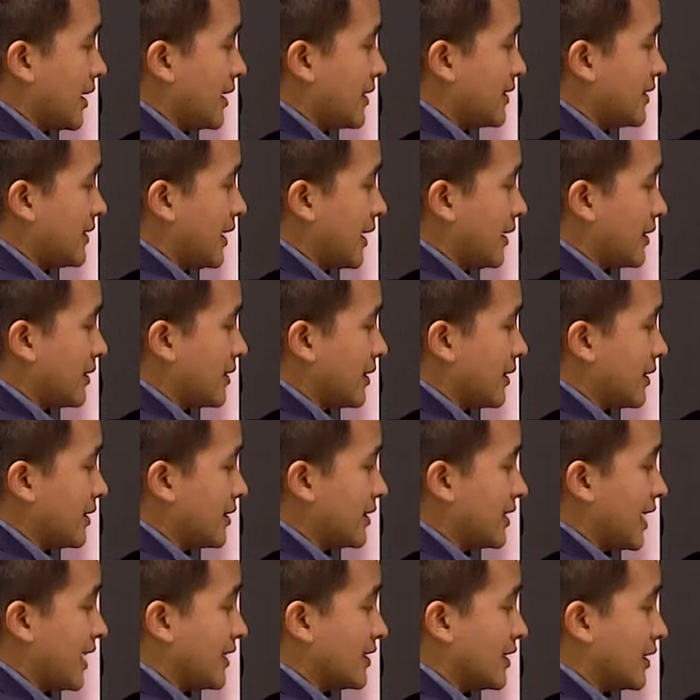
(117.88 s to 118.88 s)
set
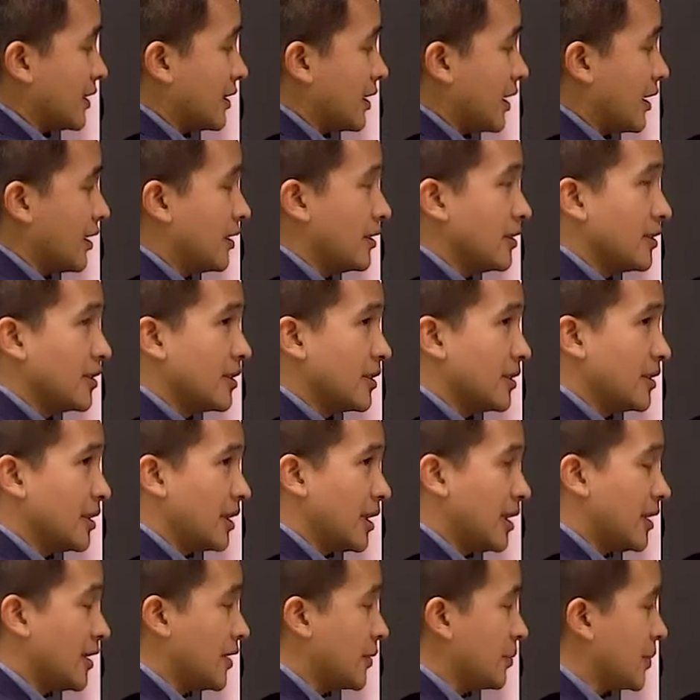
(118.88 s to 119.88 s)
static colors
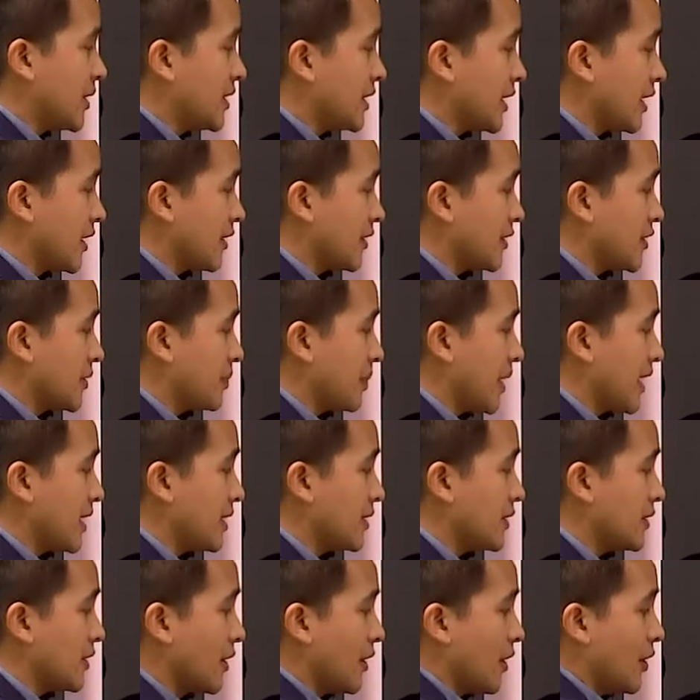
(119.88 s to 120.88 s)
in a particular
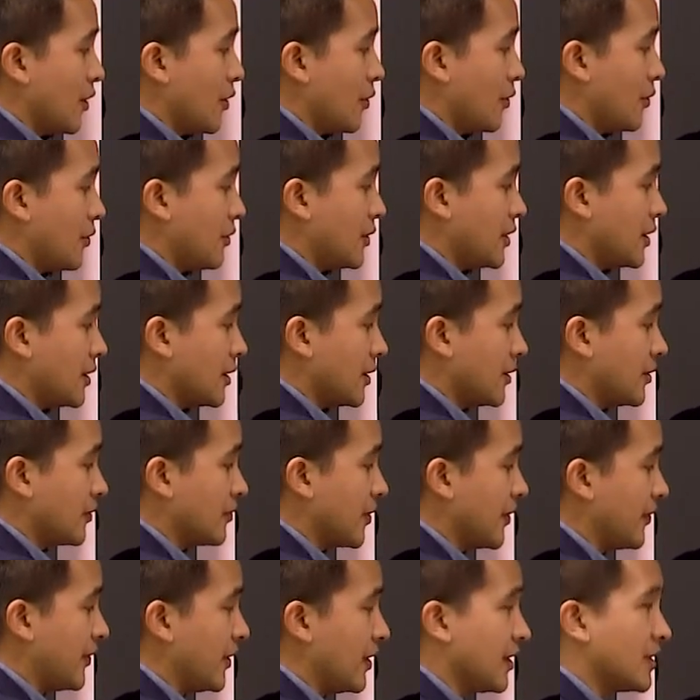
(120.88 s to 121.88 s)
space, or you can
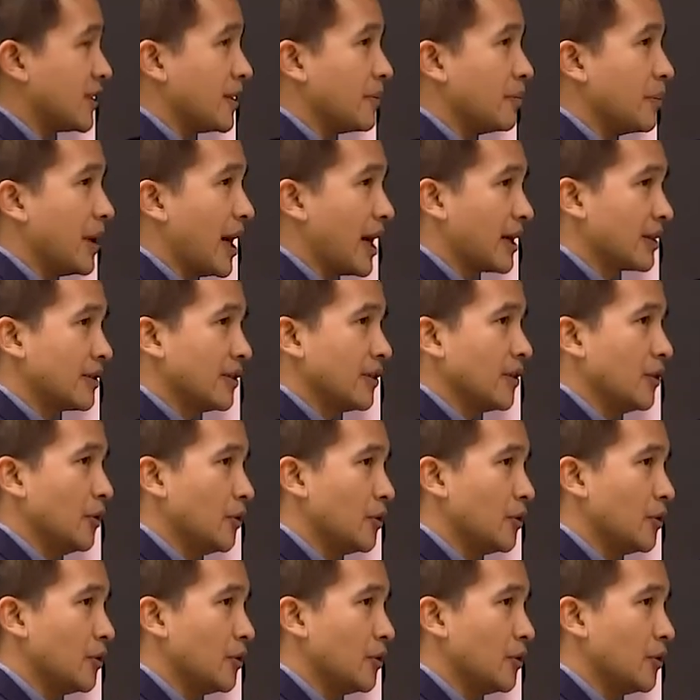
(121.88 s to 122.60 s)
revert it back to the